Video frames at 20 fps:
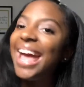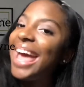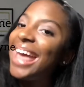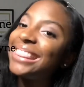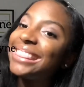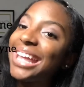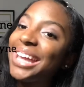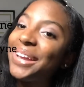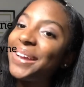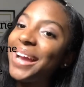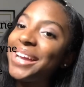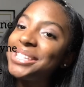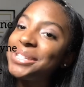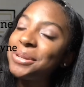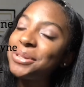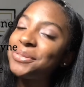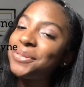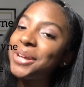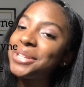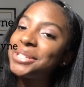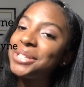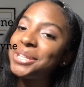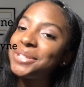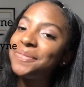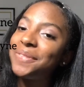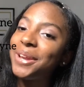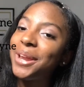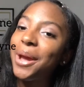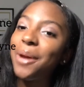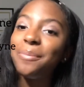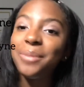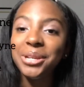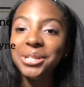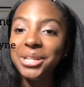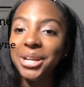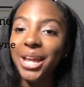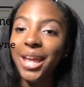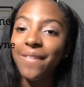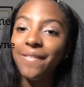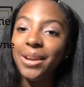thank you guys so much for watching this video. Be
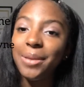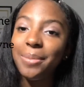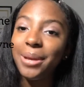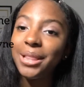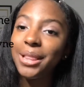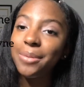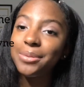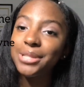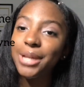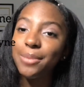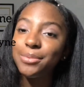sure to give it a big thumbs up.